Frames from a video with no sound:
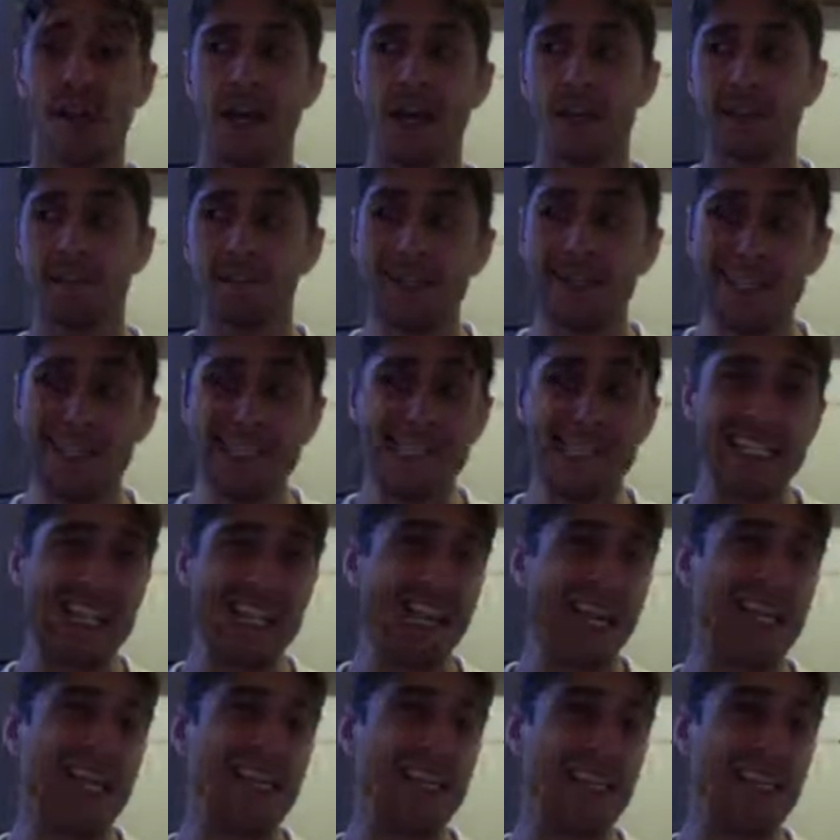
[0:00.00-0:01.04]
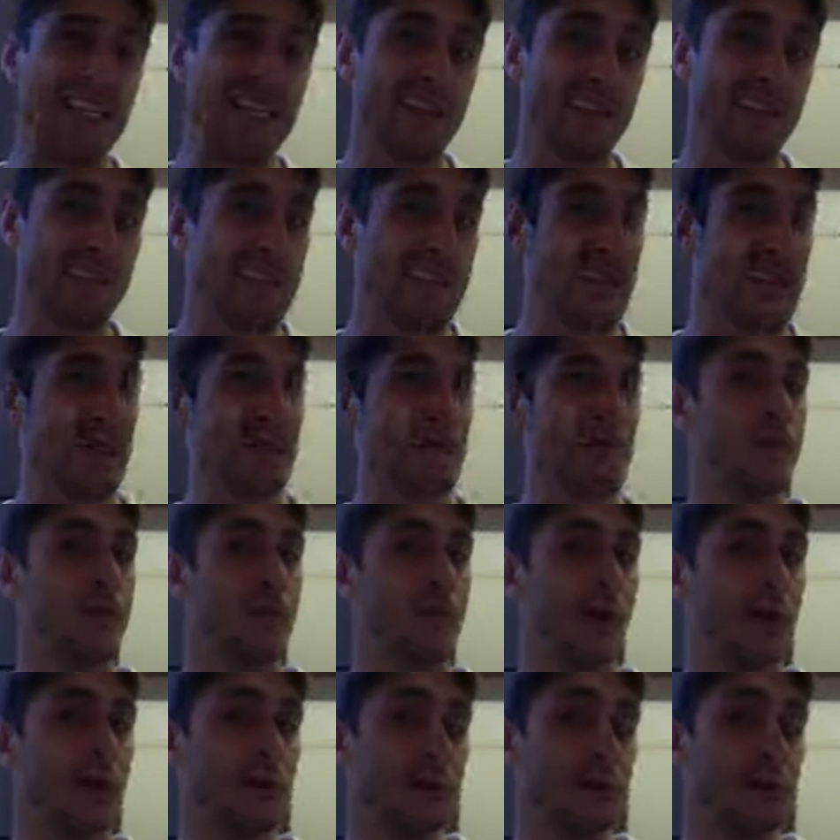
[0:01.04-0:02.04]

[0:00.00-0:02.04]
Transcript: basically anything that's kind of time